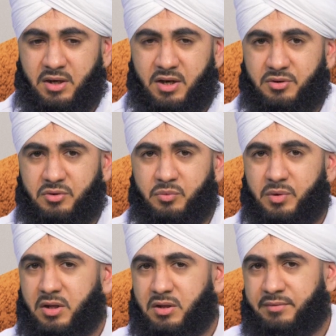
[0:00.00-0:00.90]
I don't know,
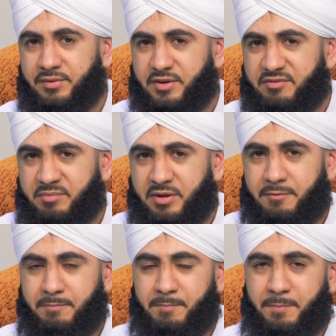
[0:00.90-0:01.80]
will Allah forgive
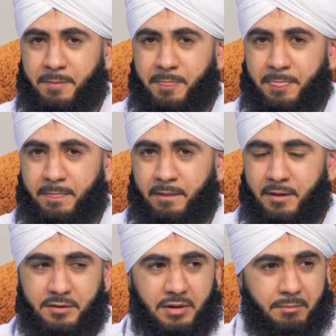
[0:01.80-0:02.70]
me?
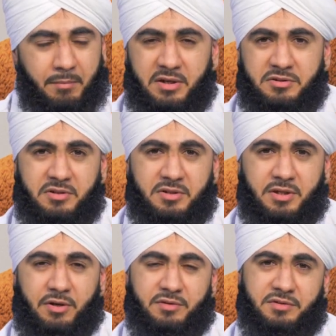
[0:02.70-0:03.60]
And that man turned
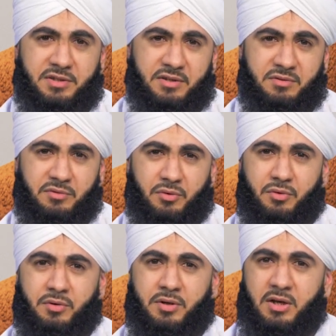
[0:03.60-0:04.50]
around and said, no,
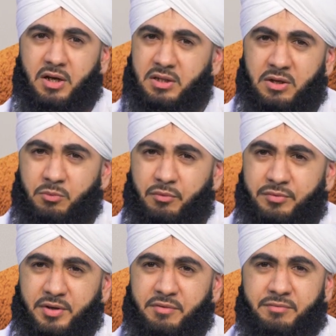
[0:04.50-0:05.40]
Allah won't
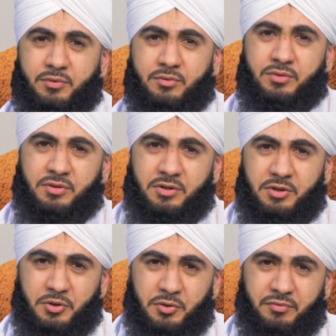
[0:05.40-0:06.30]
forgive you.
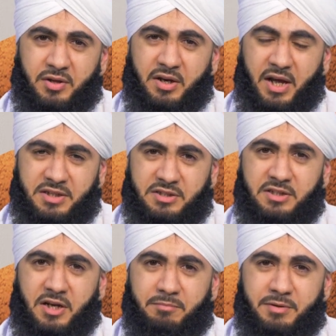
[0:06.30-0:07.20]
You've killed
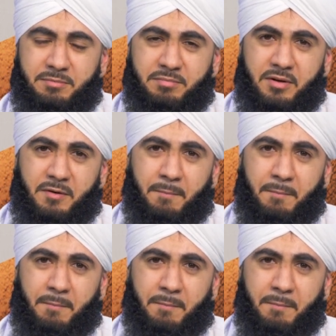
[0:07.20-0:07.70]
99 people.